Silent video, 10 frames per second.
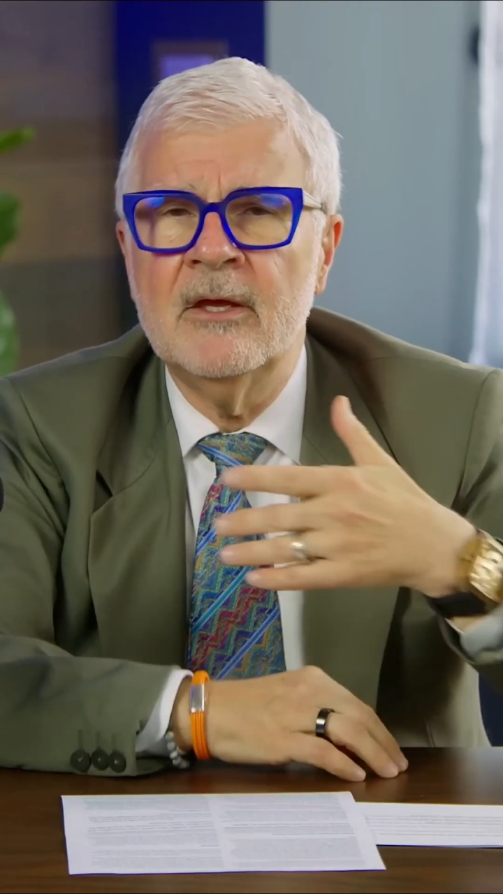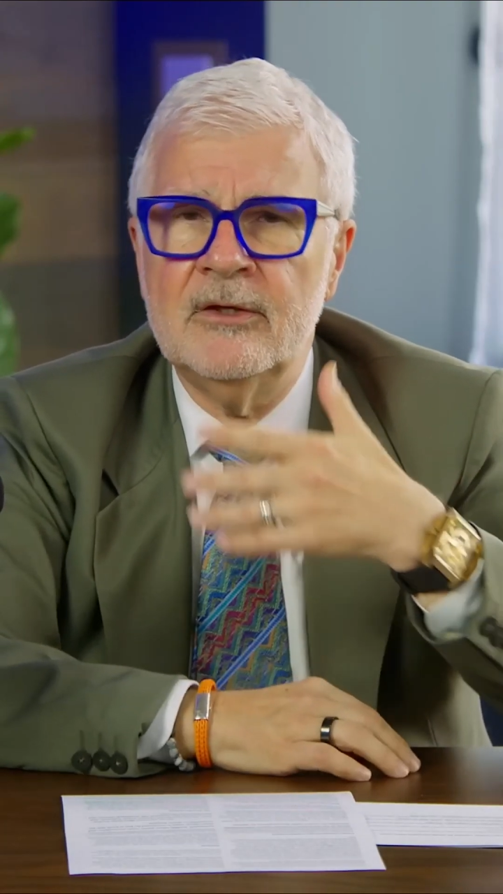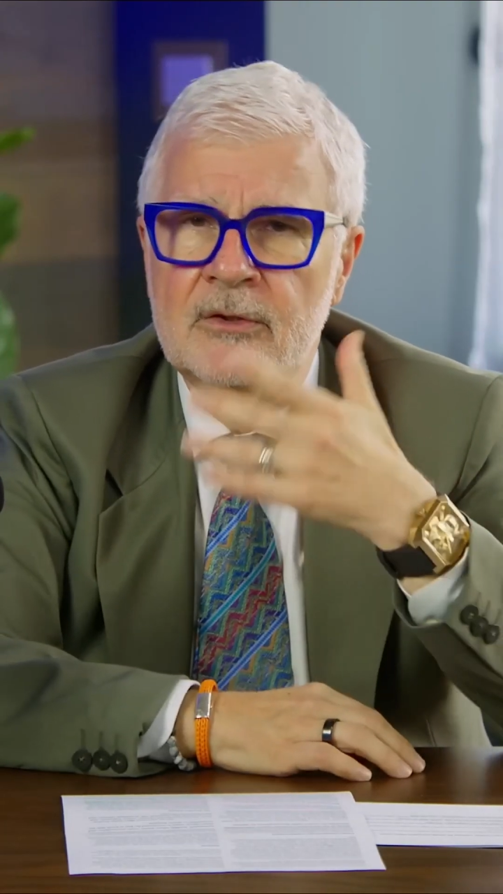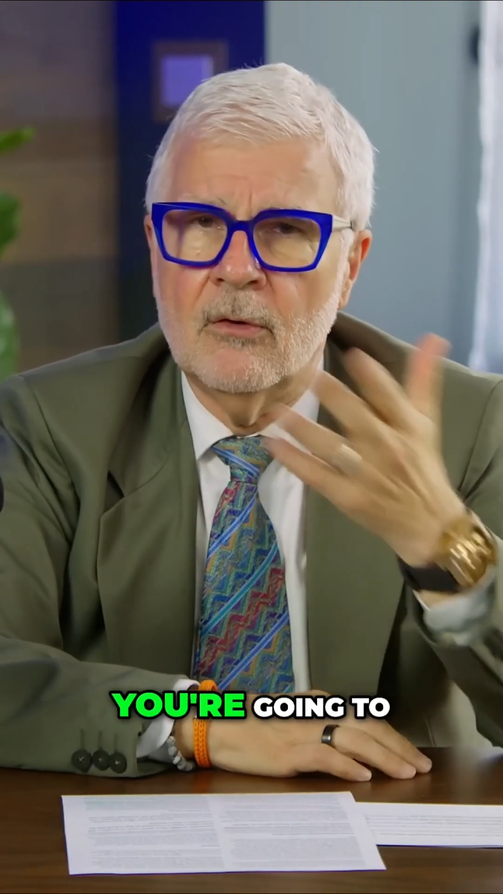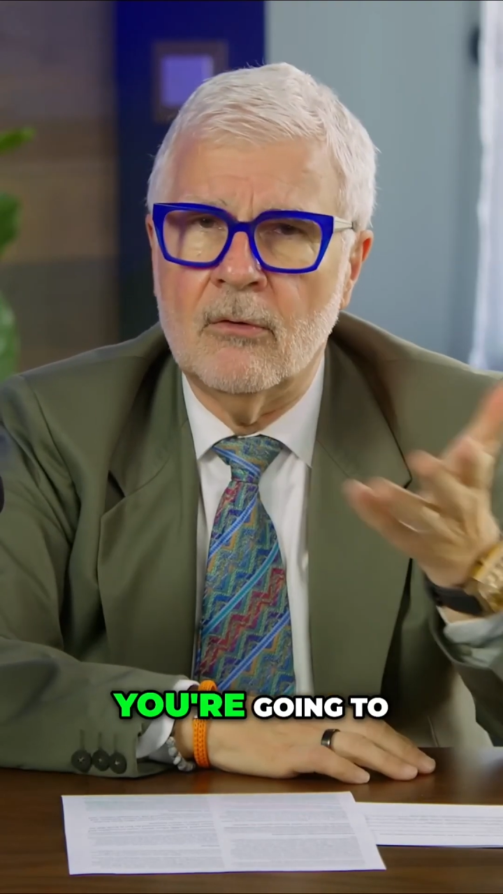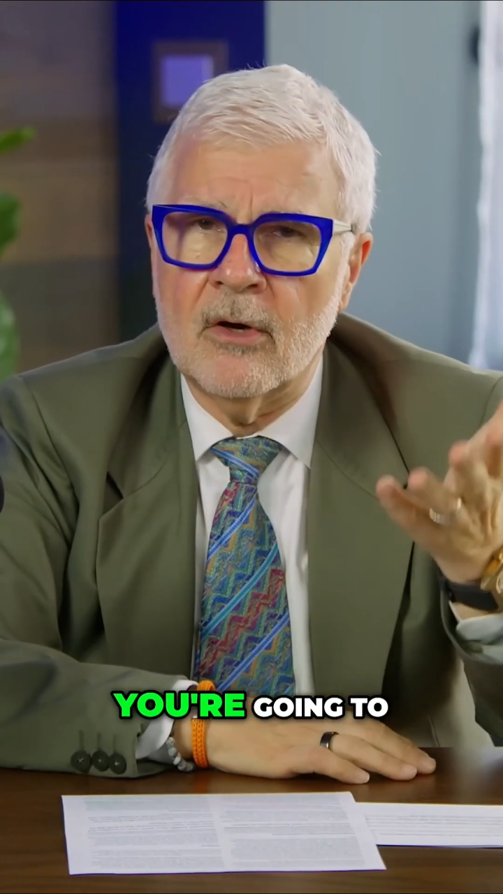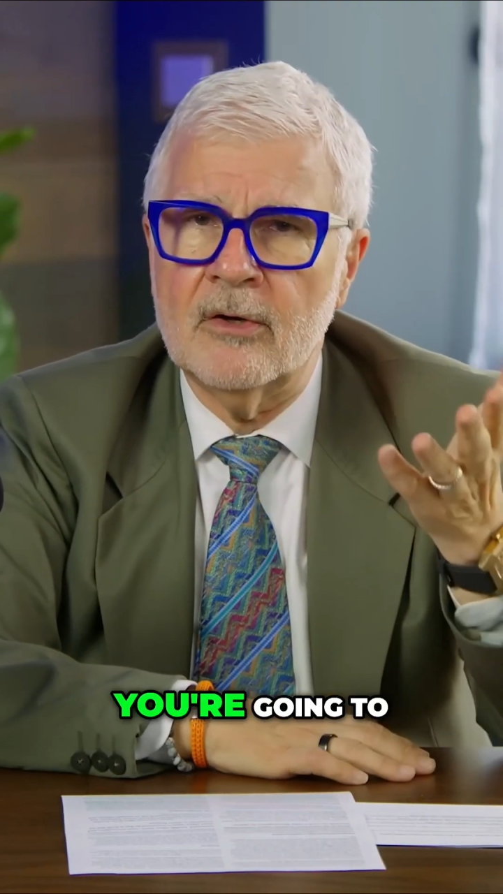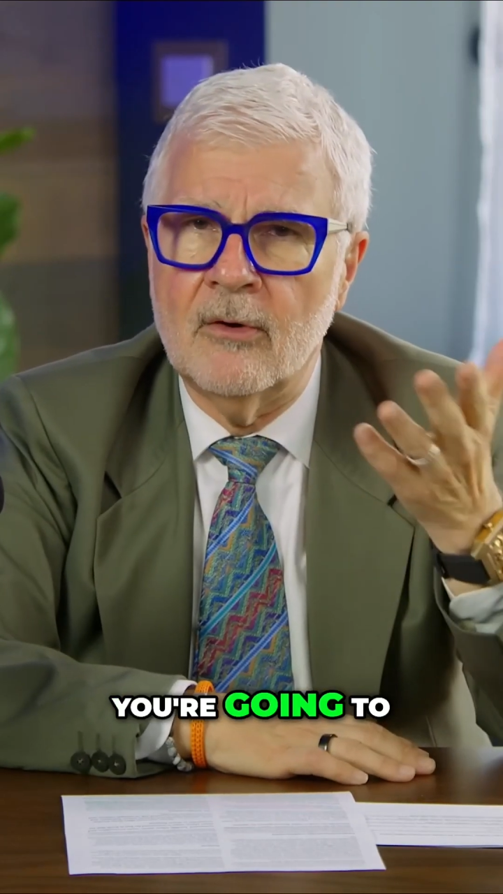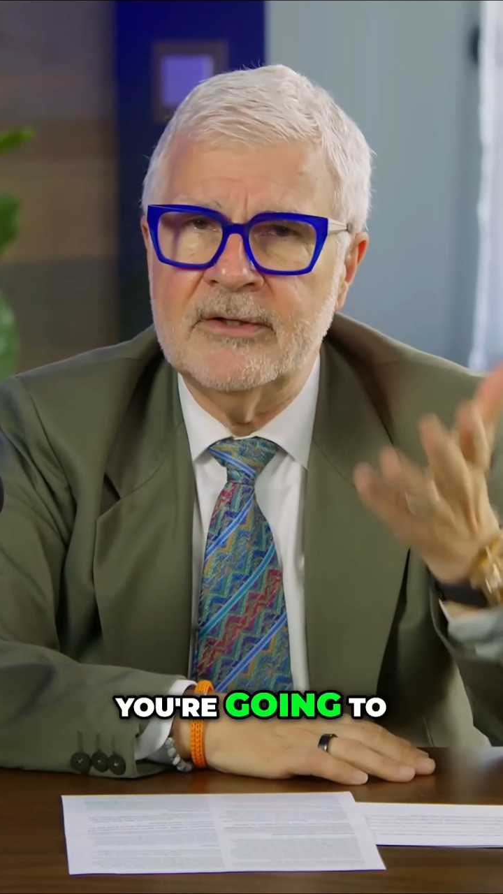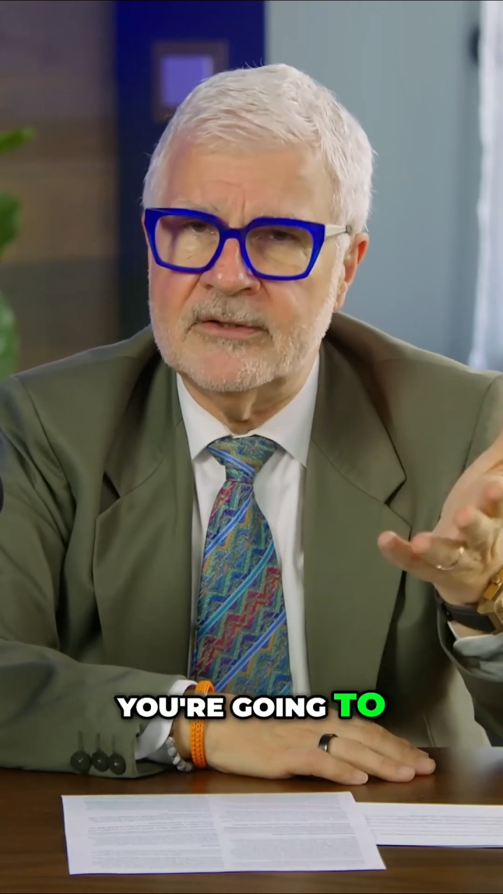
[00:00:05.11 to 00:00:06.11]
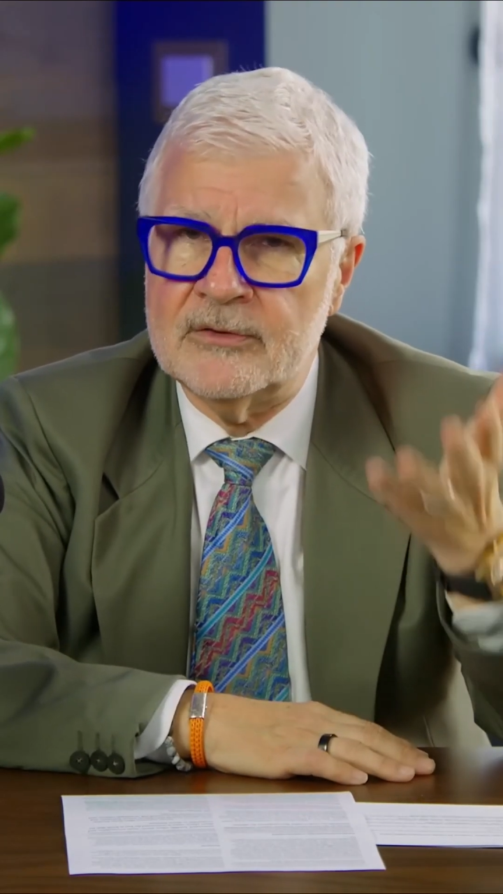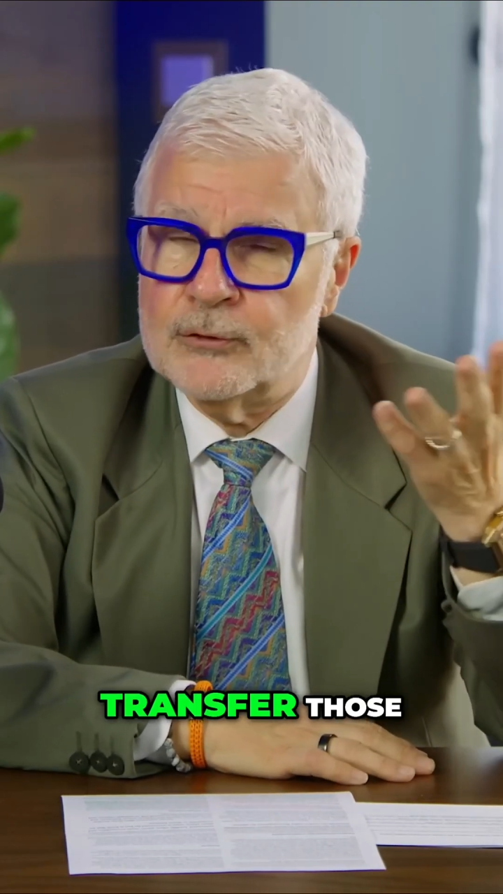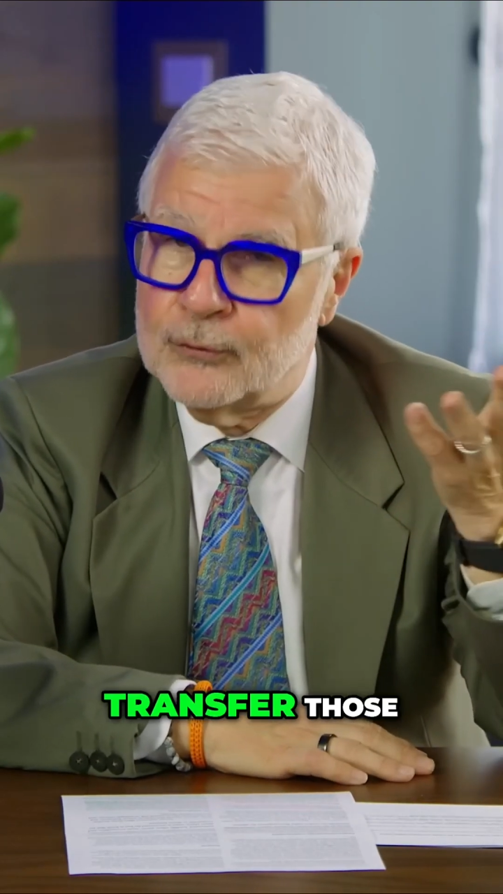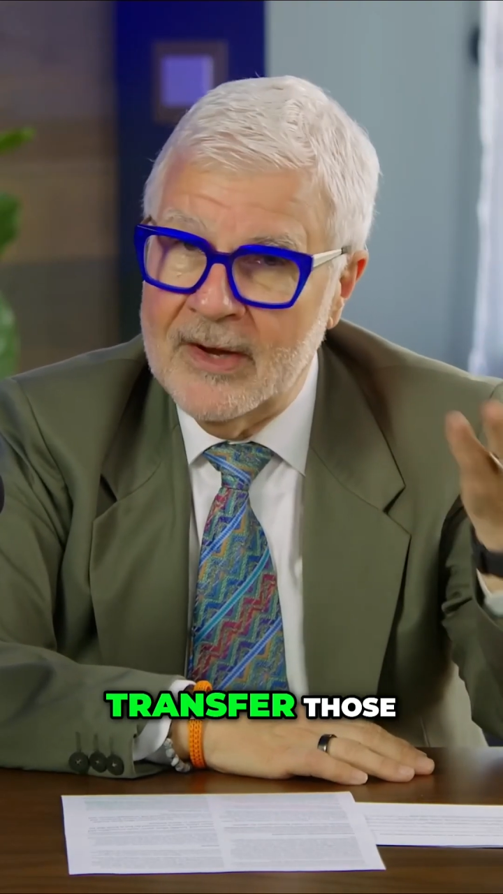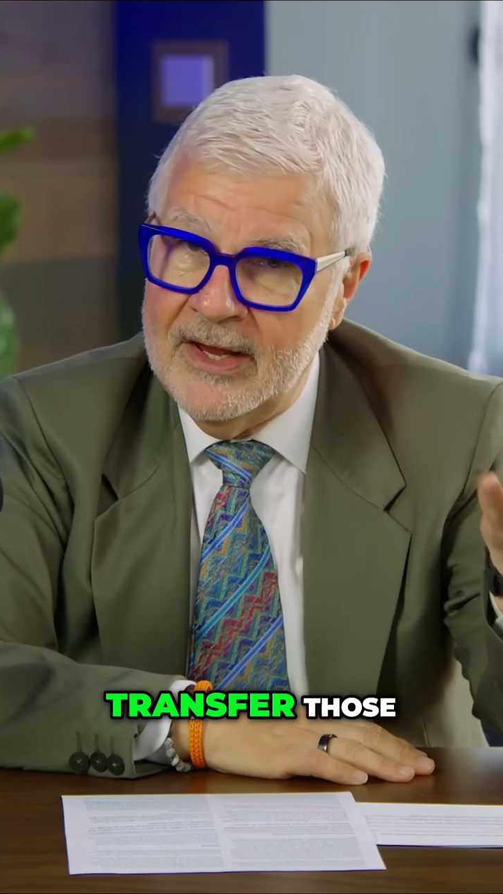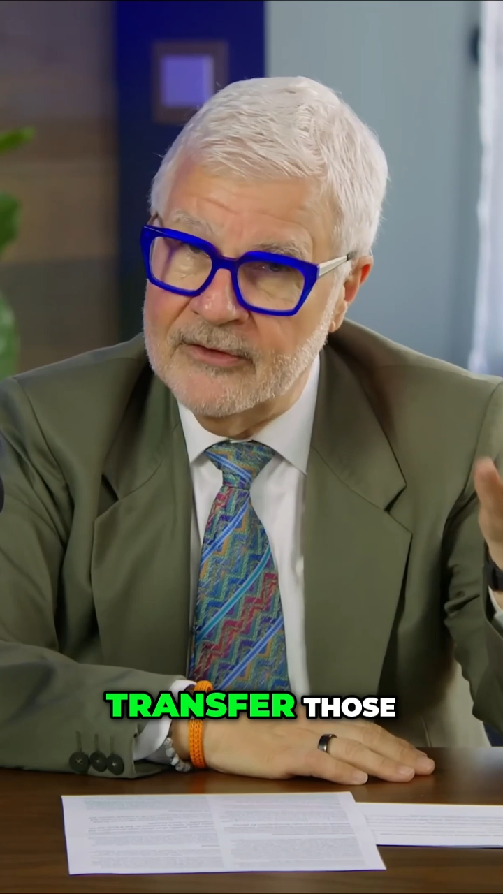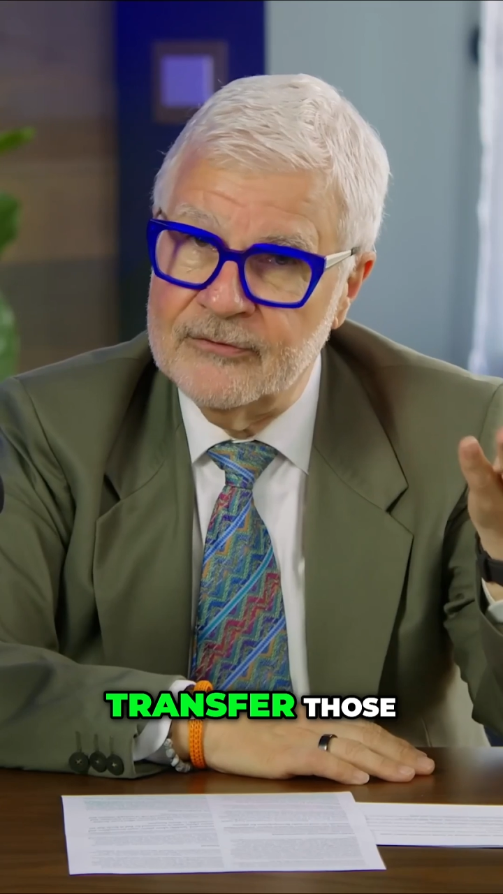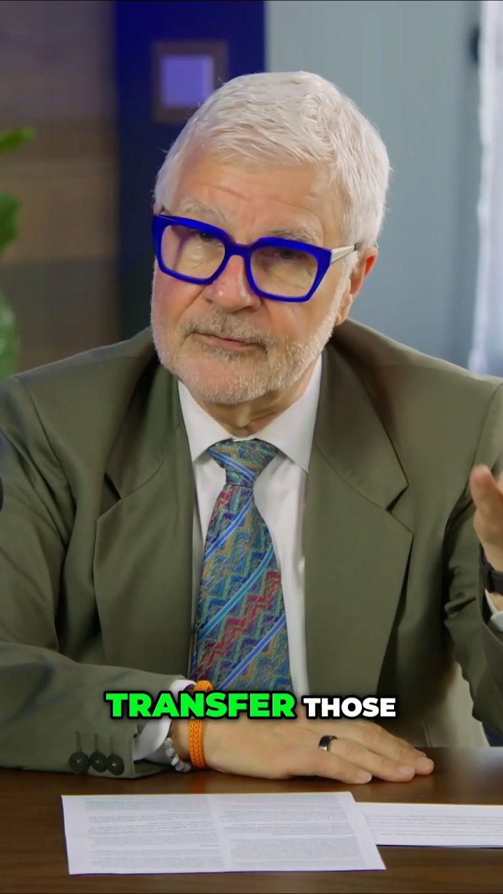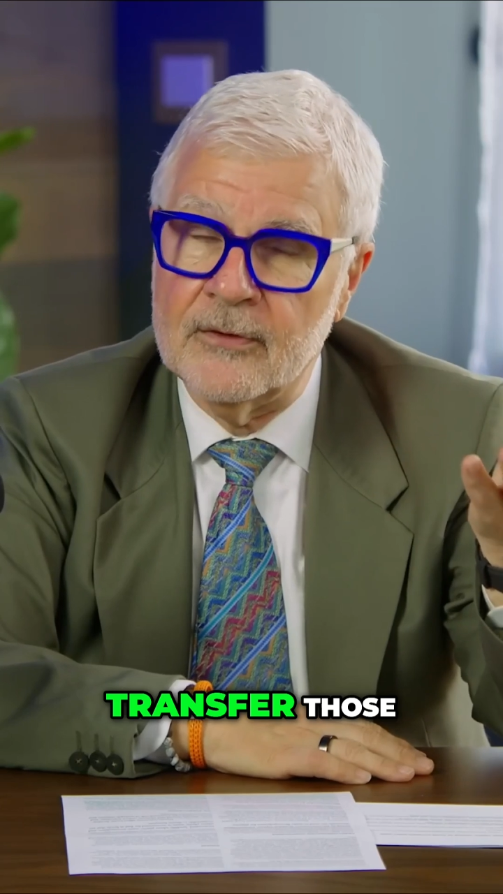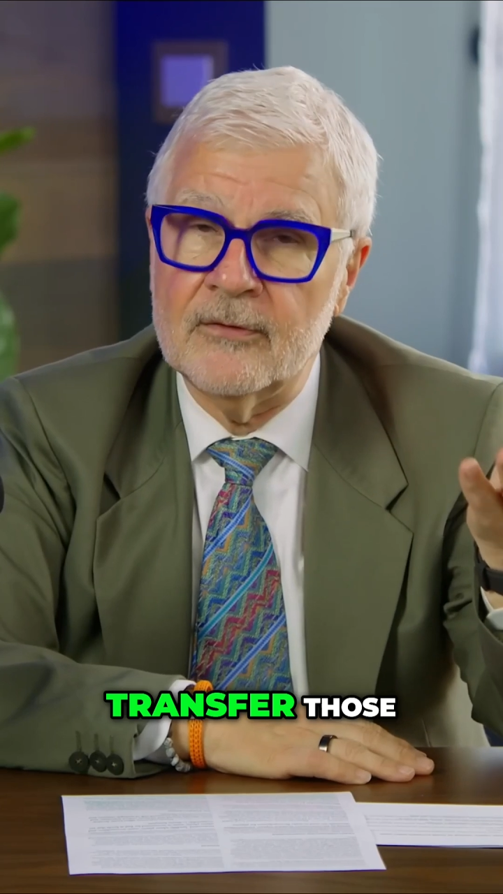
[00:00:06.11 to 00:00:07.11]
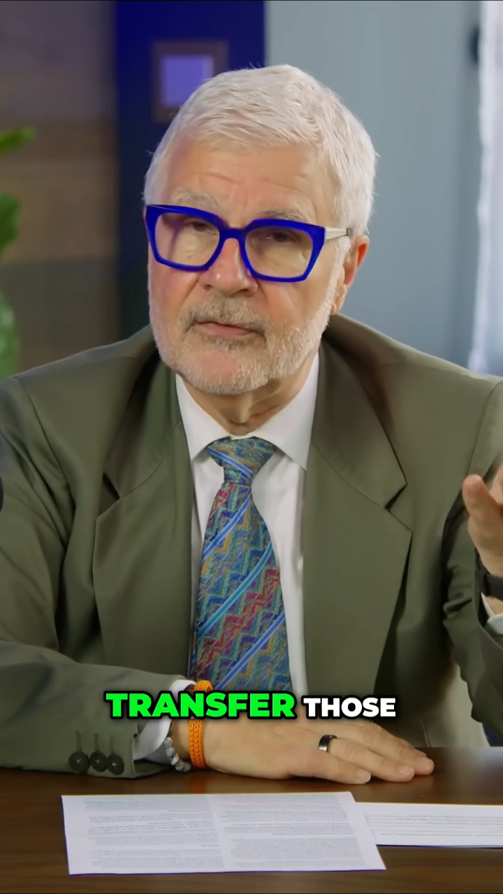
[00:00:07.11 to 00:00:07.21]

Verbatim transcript: you're going to transfer